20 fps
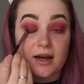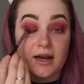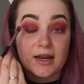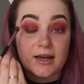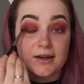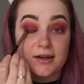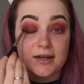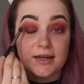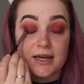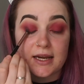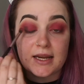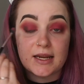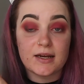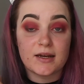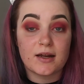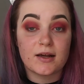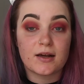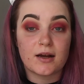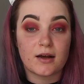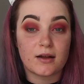I need
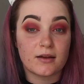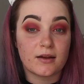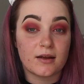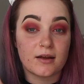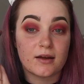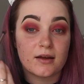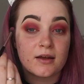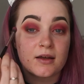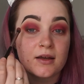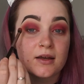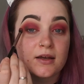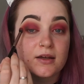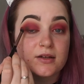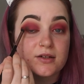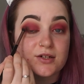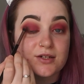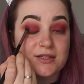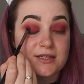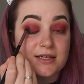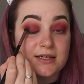a colour
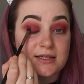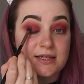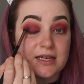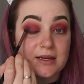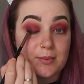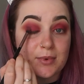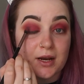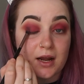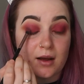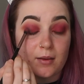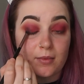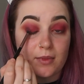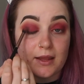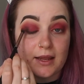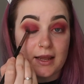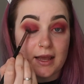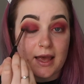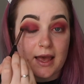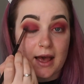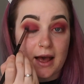just to deepen up
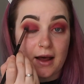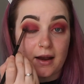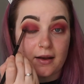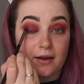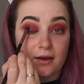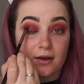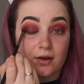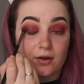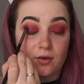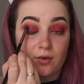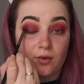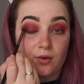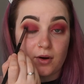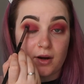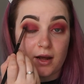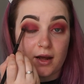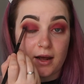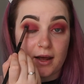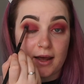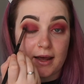the outer corner
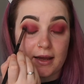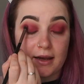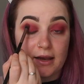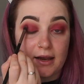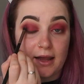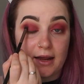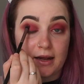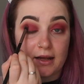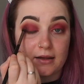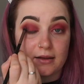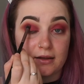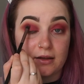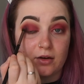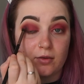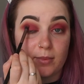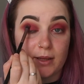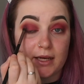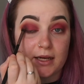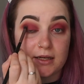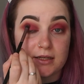and like a little
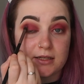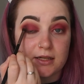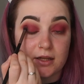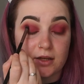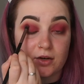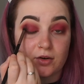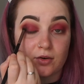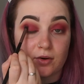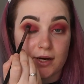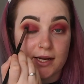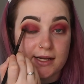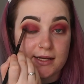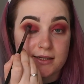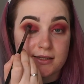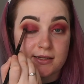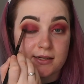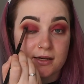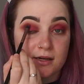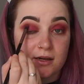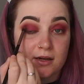bit into the crease.